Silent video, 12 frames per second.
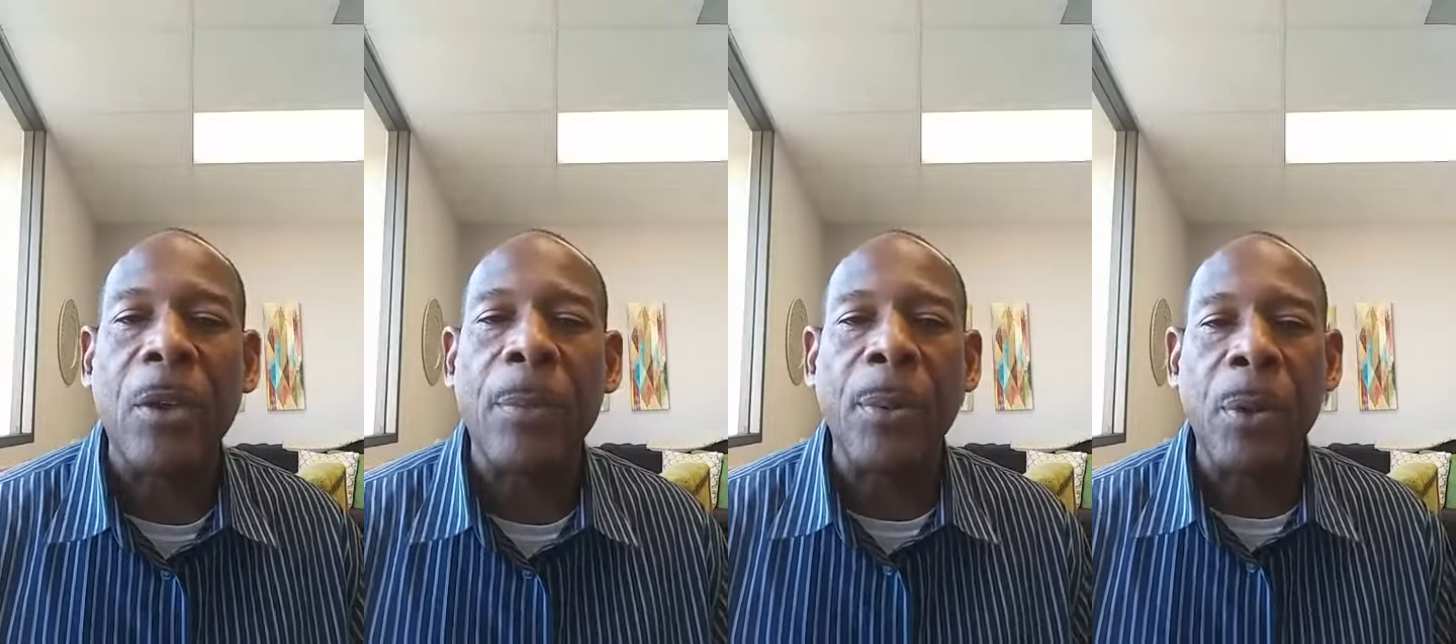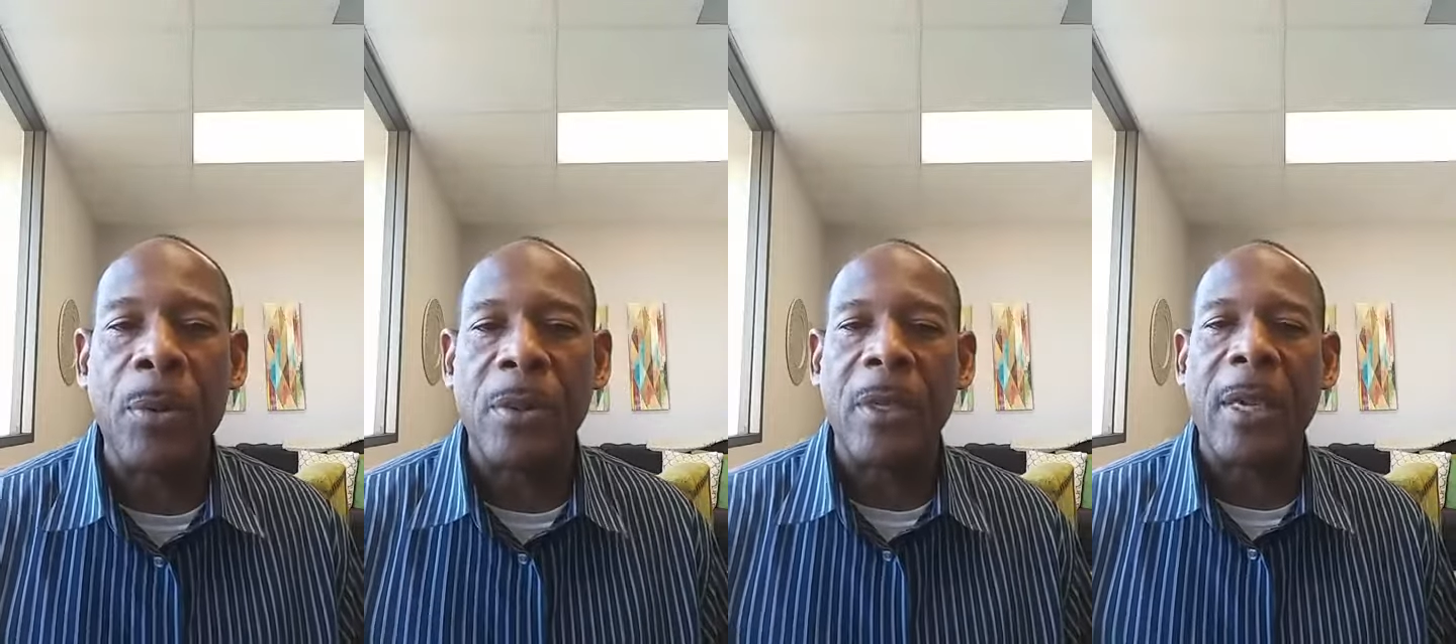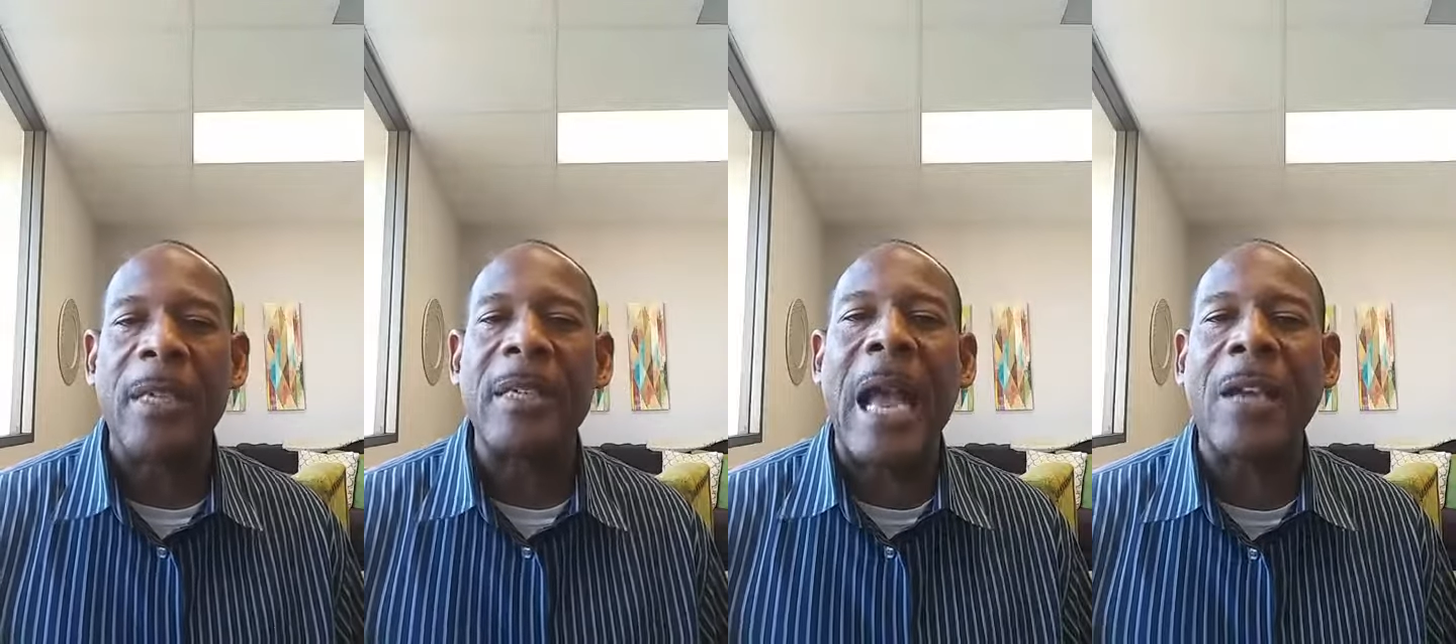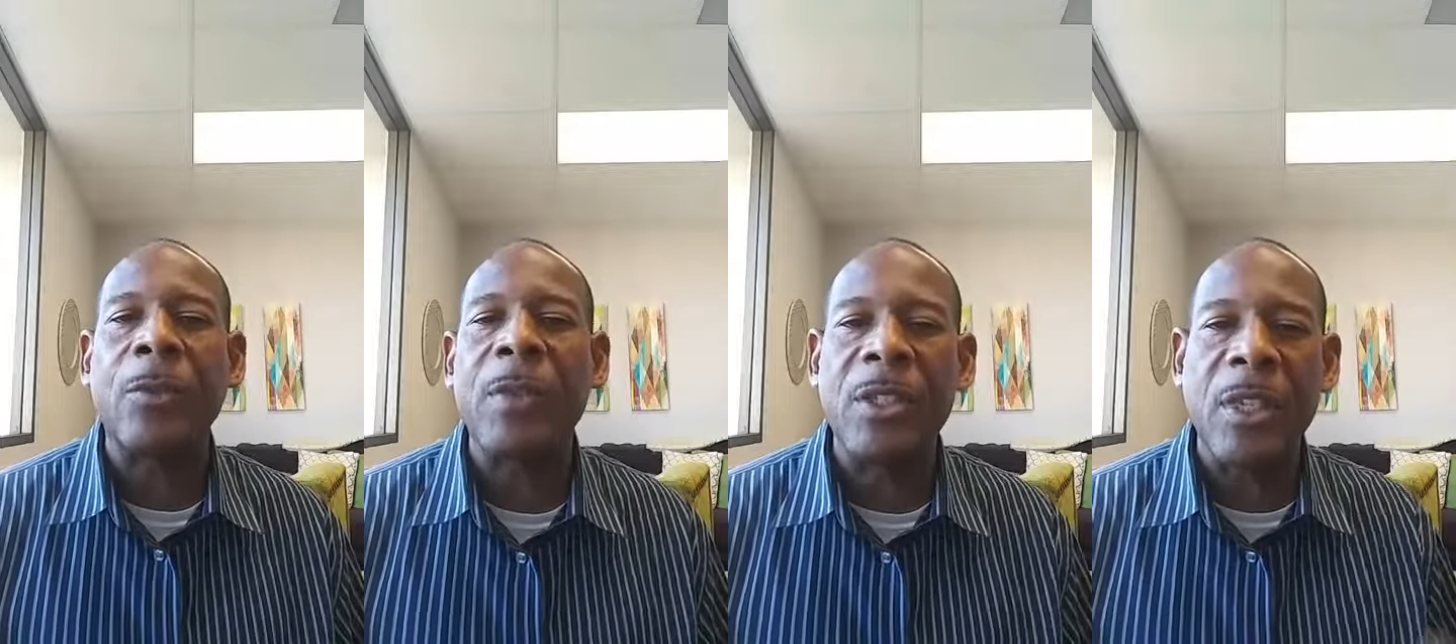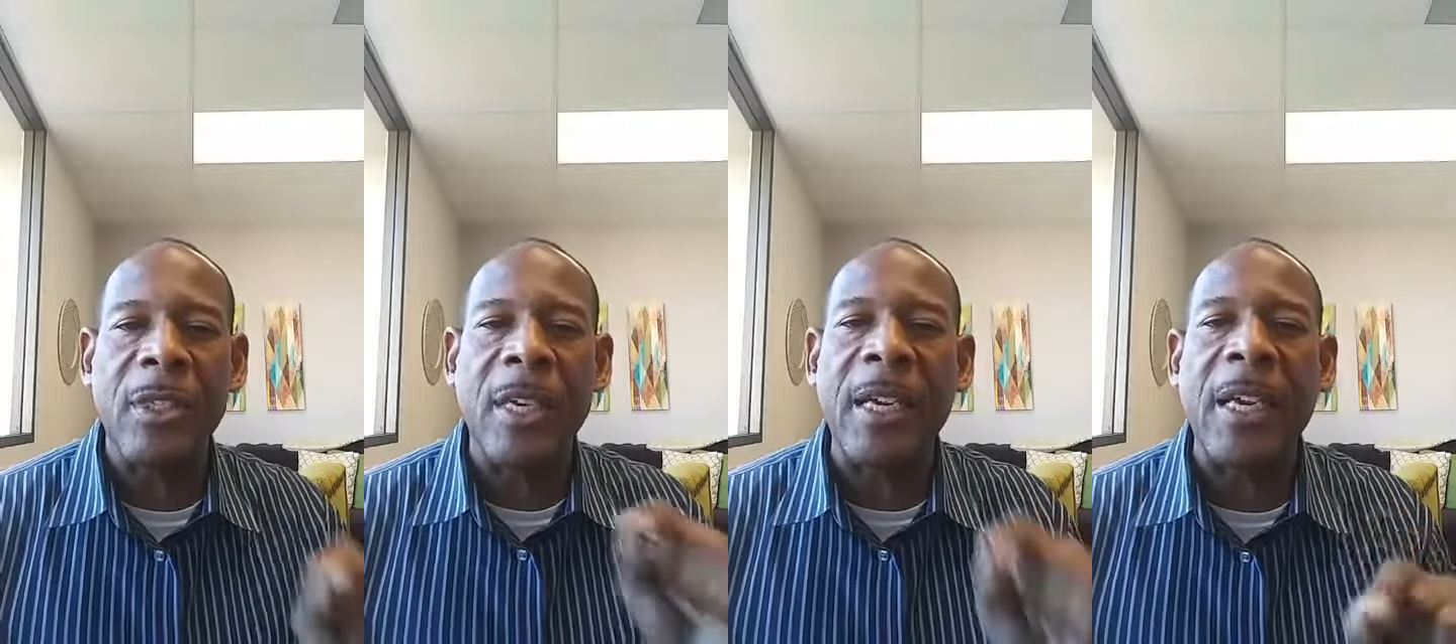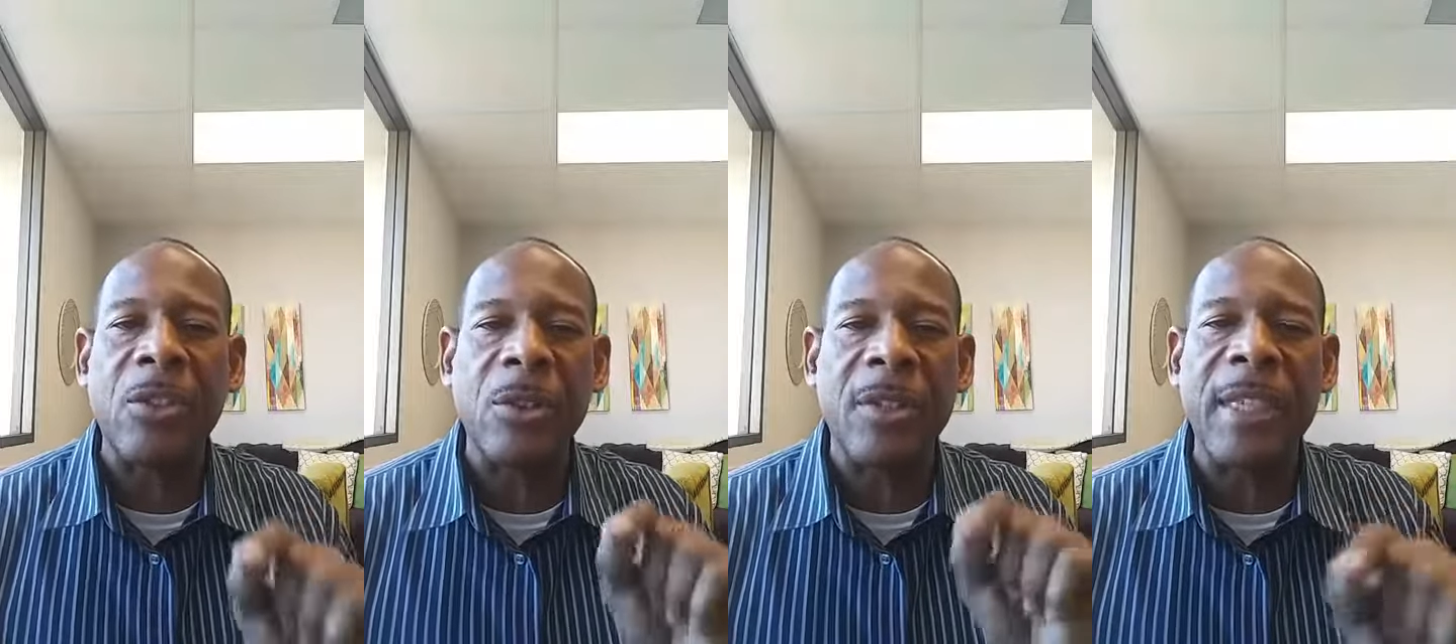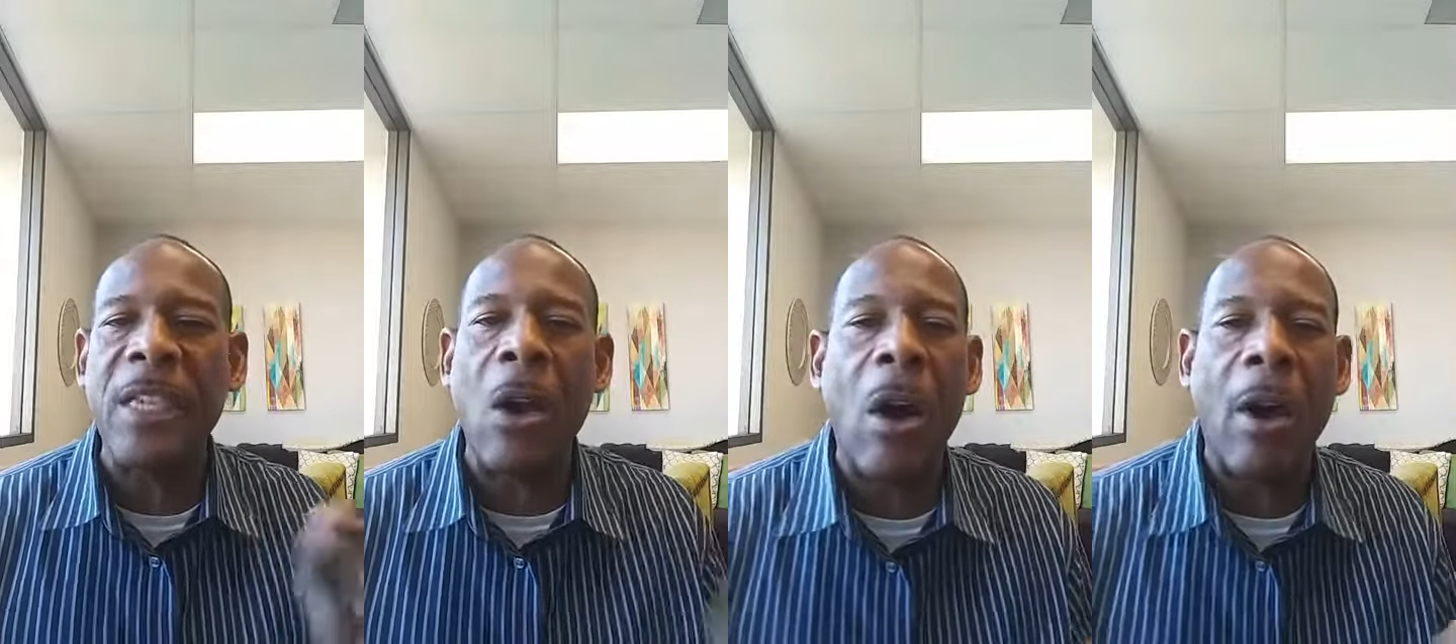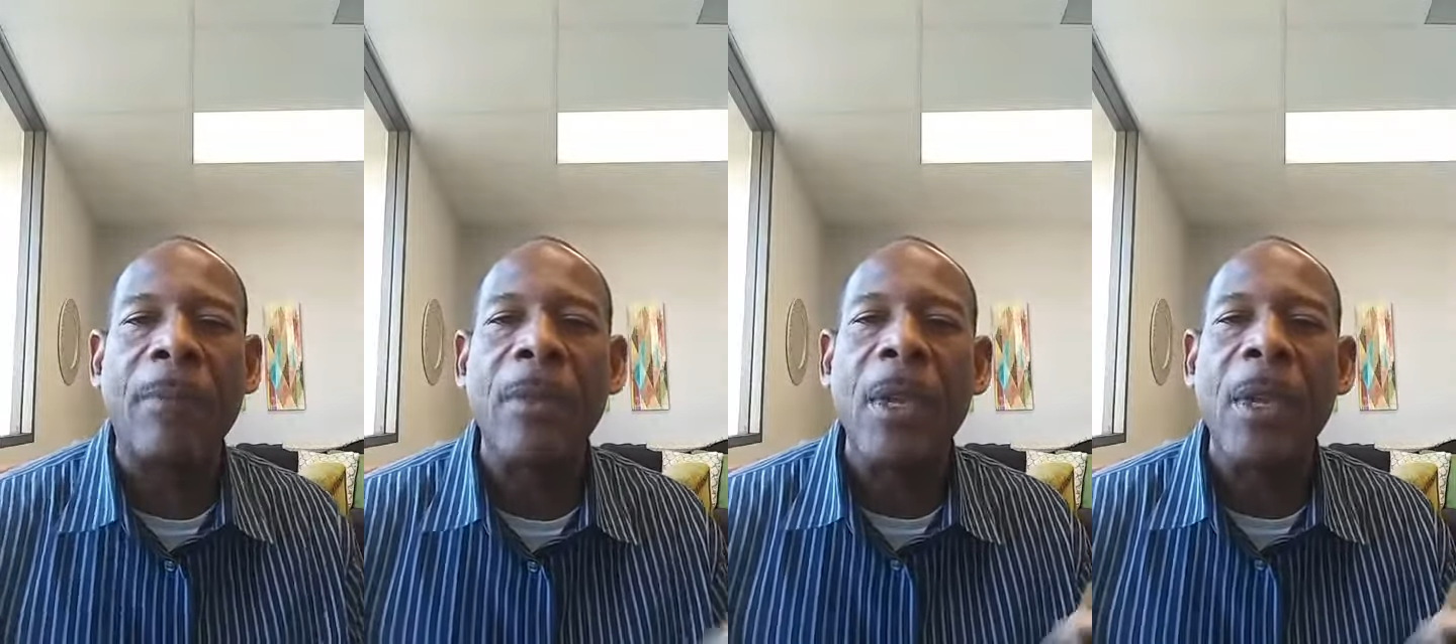Bruce, and Doctor is just the initials DR.